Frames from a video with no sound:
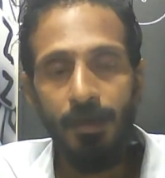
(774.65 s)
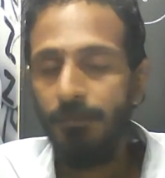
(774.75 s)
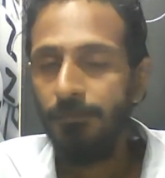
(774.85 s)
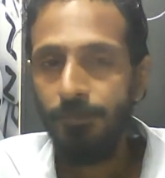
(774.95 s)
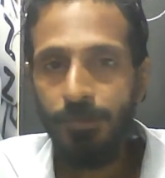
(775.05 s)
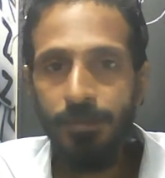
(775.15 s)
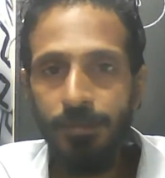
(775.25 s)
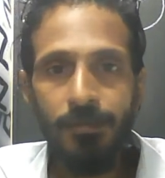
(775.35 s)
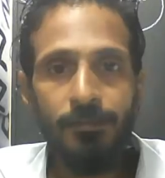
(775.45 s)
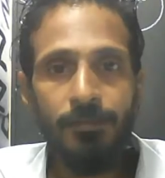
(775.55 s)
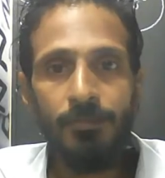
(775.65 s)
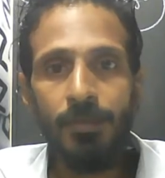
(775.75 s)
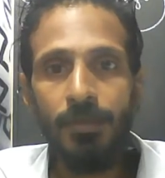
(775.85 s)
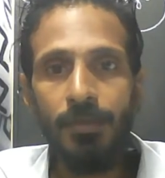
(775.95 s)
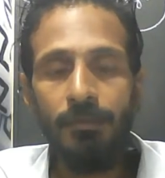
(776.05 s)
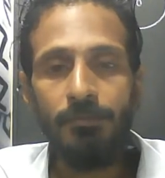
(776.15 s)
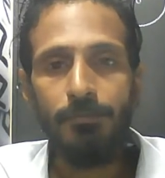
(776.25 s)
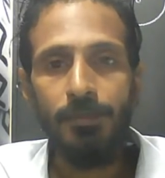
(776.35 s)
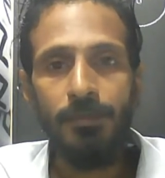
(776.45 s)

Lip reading: I am sure the intelligence would agree with